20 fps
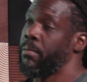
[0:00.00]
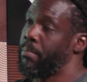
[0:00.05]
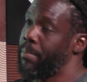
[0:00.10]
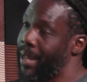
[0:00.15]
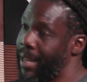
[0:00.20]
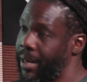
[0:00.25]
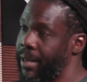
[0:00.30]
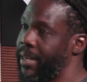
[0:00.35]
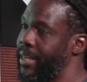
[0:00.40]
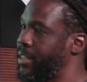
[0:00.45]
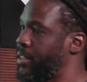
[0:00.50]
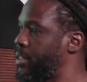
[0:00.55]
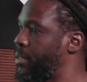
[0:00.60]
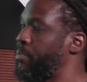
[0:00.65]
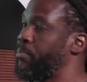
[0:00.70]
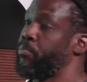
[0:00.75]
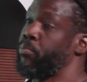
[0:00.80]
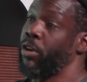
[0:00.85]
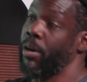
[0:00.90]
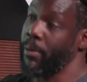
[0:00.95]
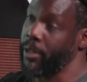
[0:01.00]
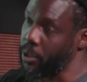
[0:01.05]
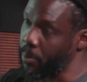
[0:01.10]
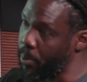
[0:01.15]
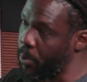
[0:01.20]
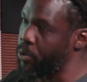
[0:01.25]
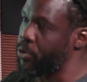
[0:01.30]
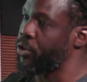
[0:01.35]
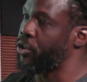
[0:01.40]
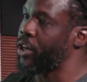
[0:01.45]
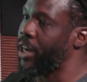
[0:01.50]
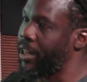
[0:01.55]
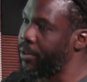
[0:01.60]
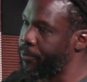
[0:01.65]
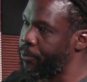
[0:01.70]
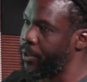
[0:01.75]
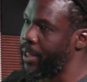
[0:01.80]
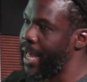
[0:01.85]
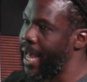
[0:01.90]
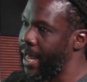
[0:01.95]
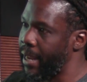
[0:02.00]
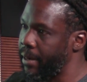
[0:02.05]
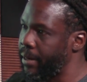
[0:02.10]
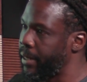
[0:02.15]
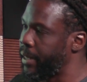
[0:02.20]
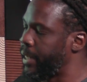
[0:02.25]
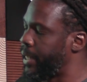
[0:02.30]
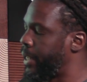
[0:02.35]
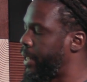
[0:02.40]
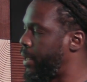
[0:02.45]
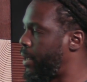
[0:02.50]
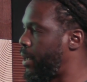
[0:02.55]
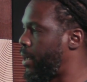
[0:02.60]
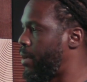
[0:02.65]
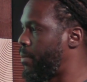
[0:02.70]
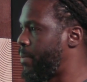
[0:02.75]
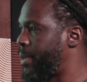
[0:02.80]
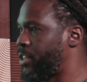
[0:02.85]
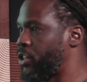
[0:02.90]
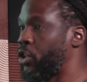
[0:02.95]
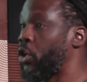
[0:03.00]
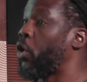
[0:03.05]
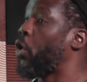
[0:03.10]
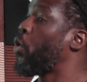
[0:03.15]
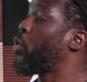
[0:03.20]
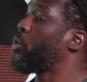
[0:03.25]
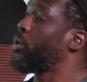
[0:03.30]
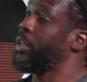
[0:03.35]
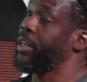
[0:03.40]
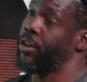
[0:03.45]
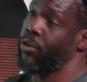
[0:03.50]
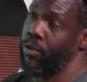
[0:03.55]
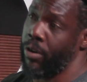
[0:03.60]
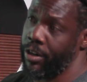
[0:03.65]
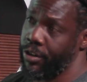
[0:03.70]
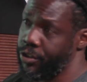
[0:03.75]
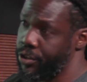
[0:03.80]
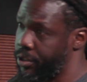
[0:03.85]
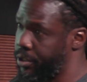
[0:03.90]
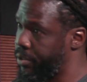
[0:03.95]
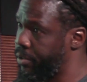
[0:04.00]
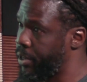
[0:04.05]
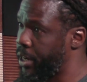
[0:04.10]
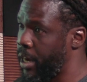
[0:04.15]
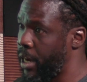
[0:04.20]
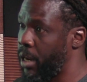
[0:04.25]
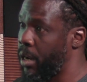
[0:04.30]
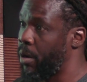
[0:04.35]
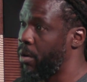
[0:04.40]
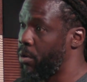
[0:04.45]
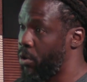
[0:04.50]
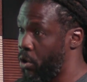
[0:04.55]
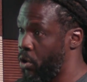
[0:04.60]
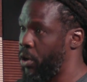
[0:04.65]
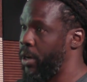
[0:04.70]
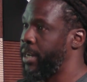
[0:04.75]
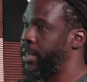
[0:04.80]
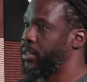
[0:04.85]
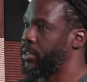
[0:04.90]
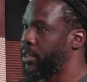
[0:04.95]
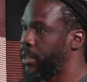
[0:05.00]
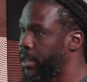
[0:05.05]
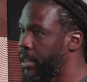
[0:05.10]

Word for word: Meta is pretty much the poster child for that. Mm-hmm. Um, has totally crushed, you know, earnings.